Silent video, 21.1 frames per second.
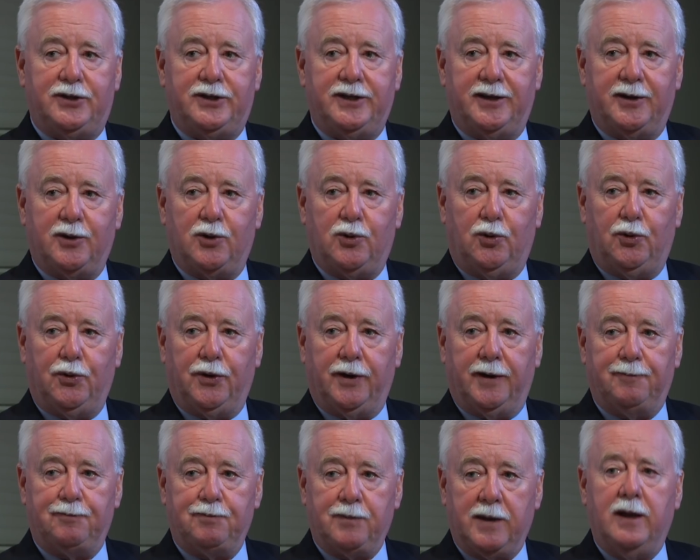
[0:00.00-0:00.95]
to turn a
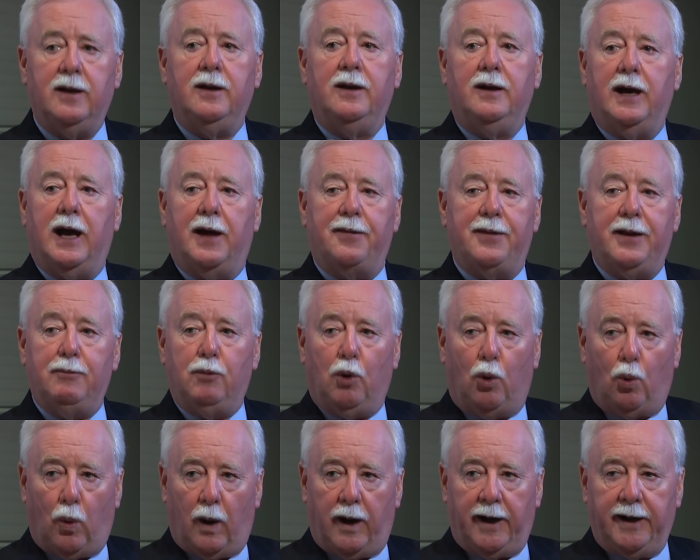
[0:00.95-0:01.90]
corner. And then
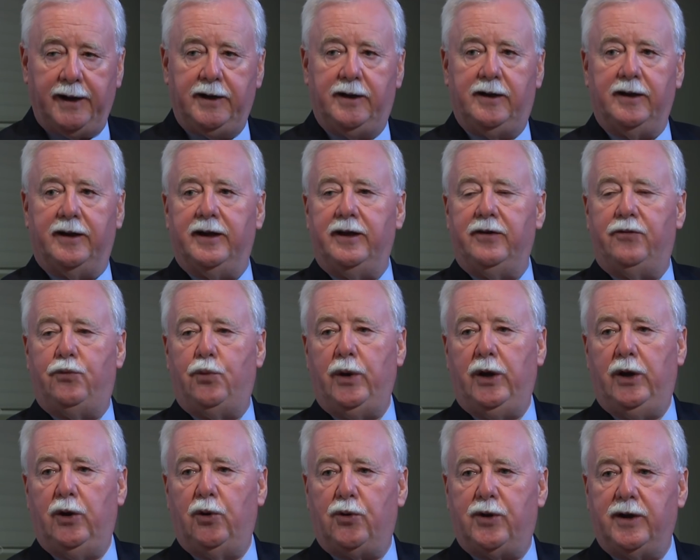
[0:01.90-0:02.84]
more widely, if
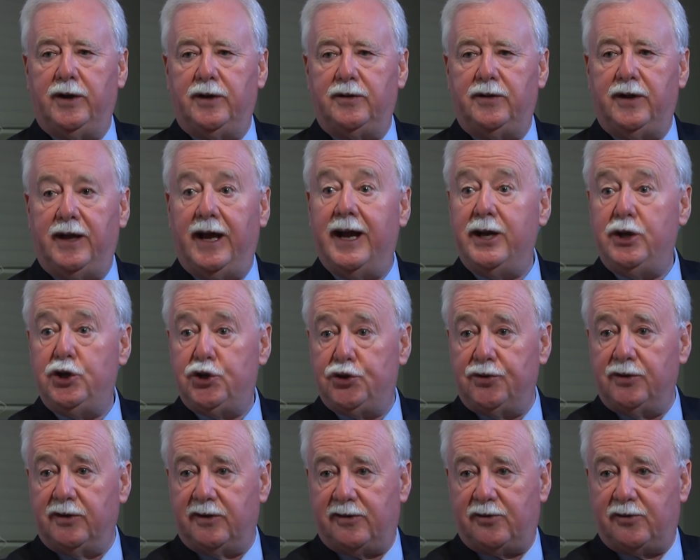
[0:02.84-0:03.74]
we look at the Asian